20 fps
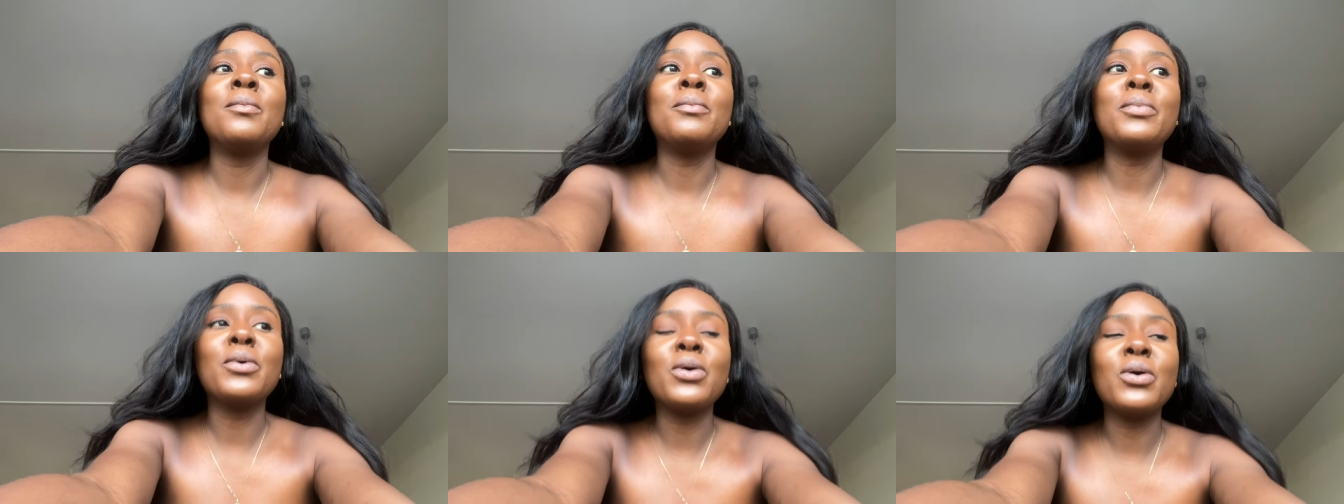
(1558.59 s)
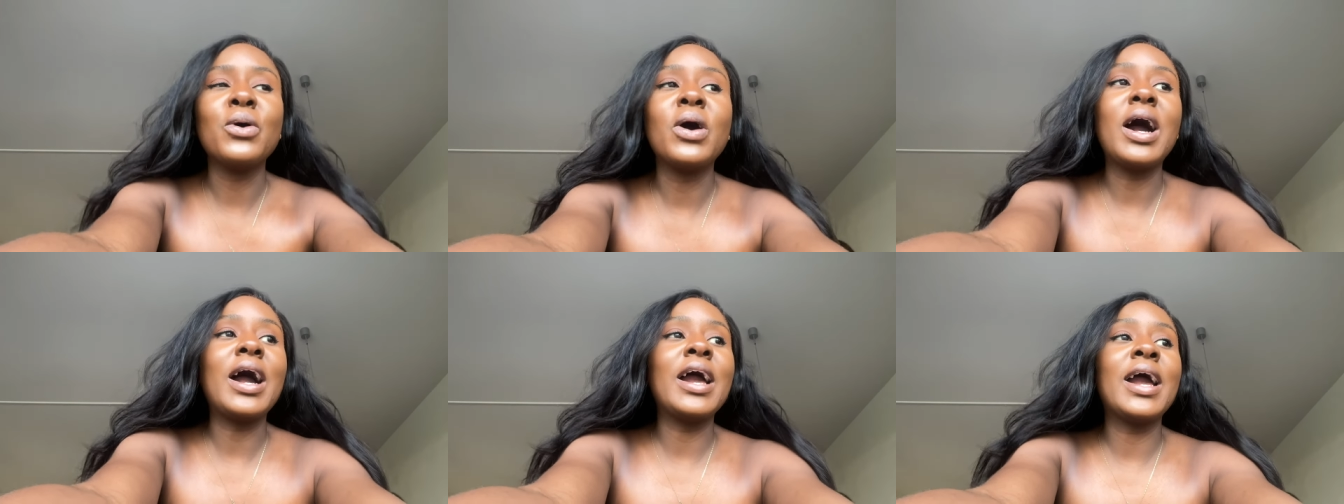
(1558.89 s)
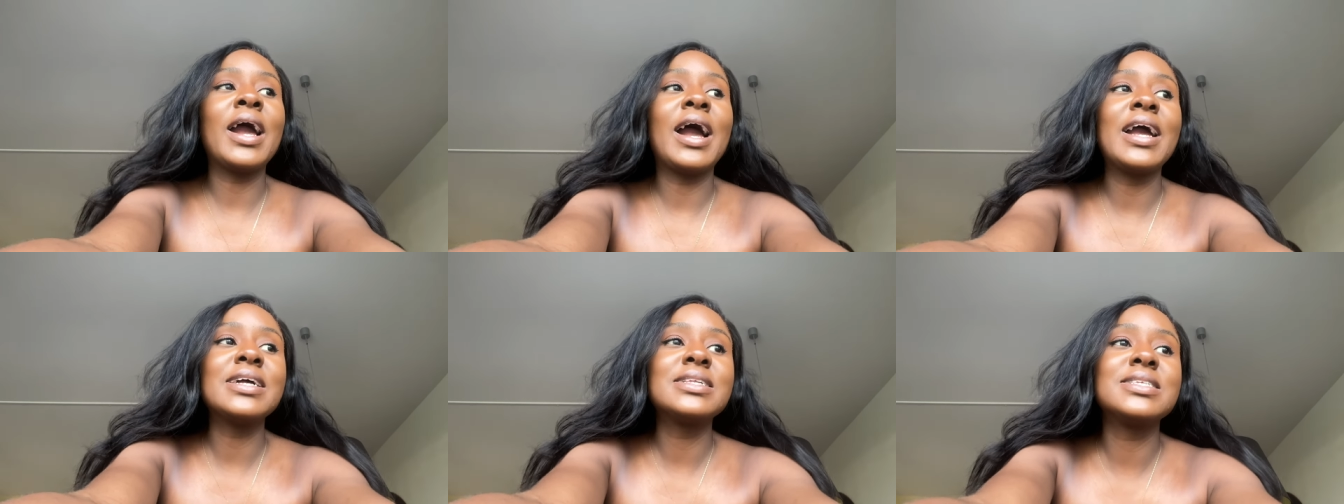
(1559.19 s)
But
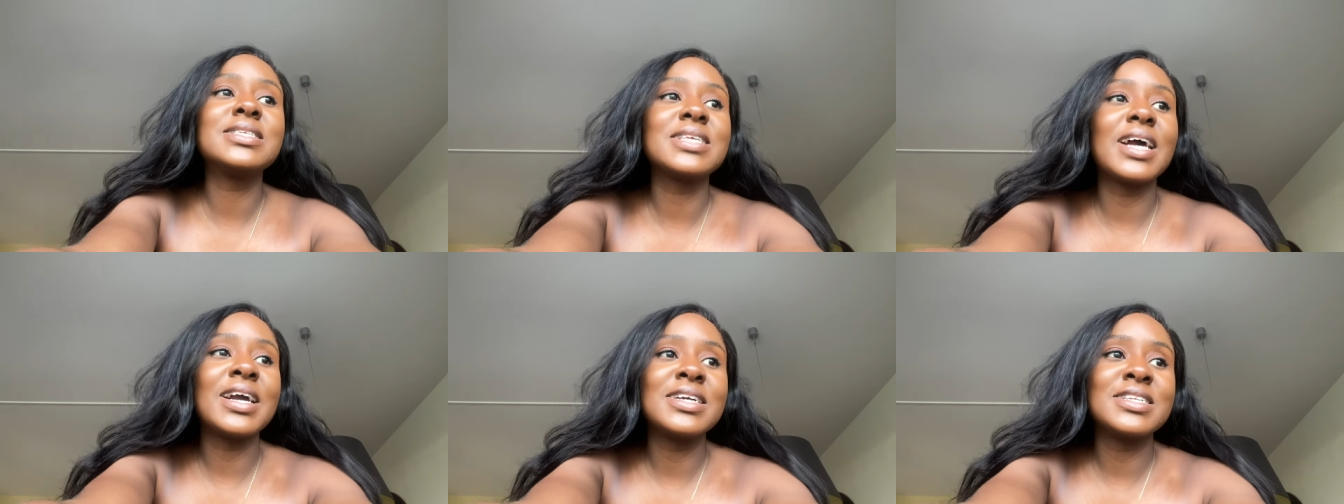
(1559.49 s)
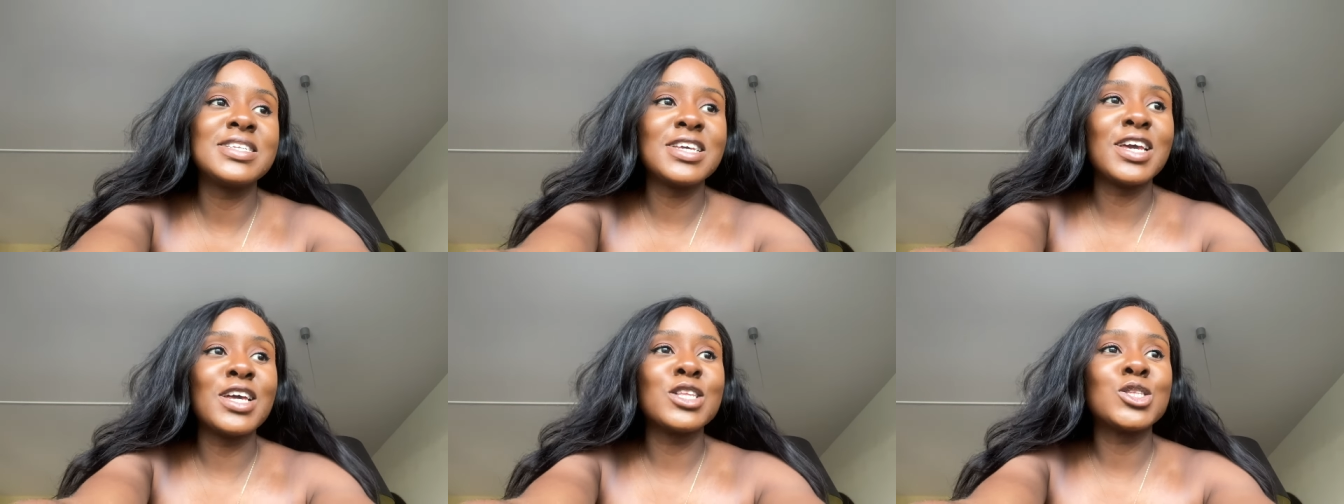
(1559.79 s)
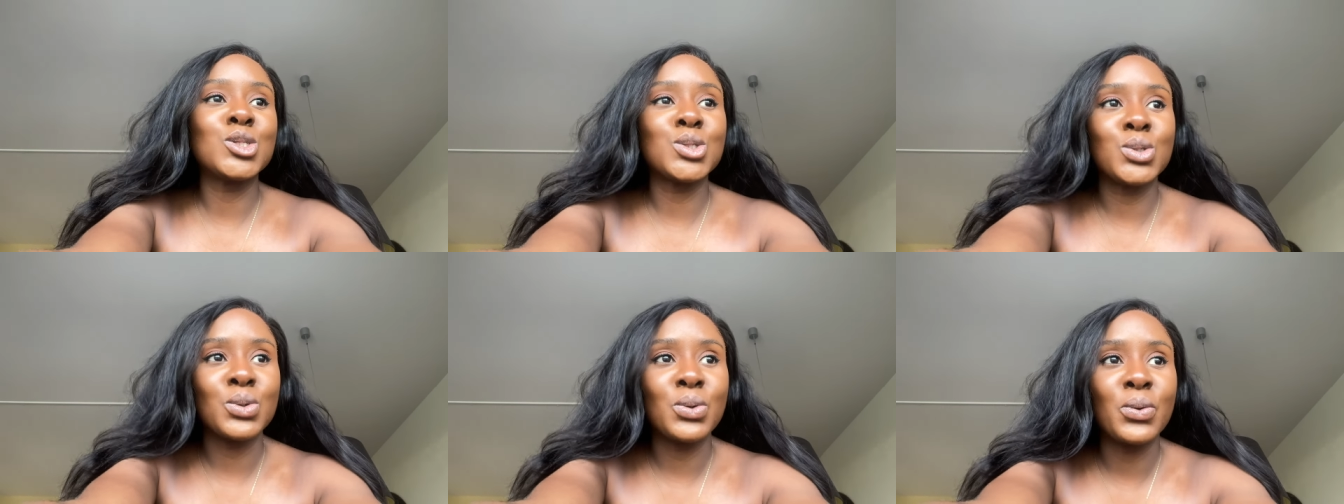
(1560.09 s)
I had this idea
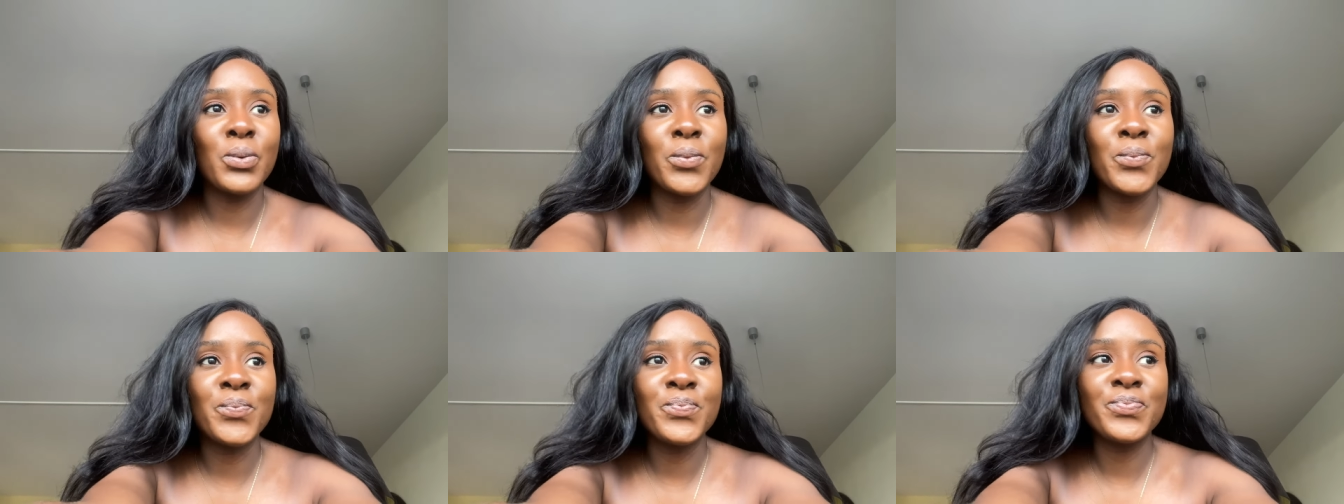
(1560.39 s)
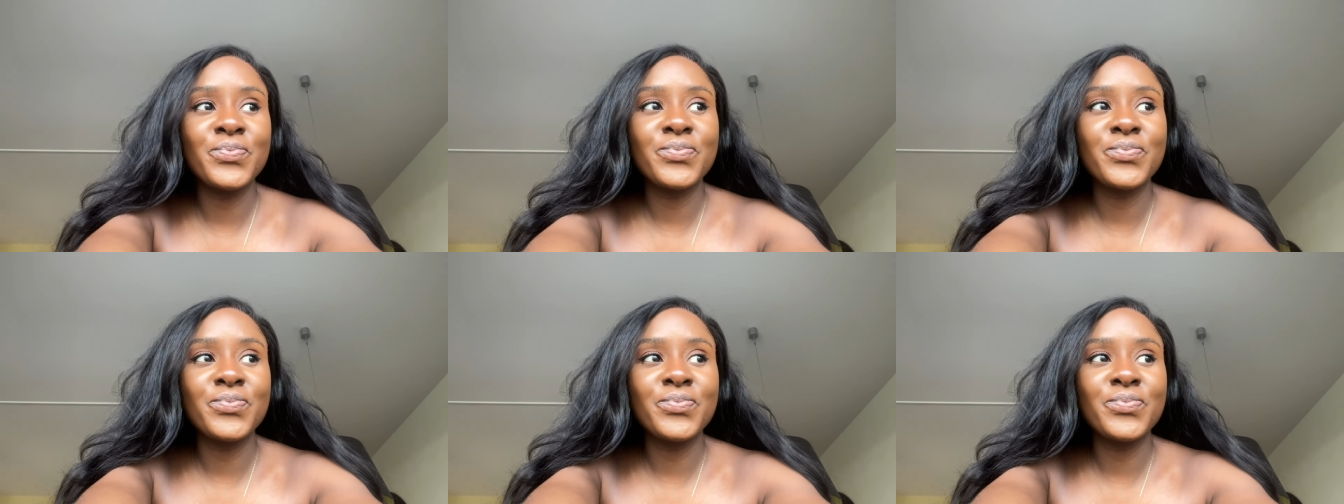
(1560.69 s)
to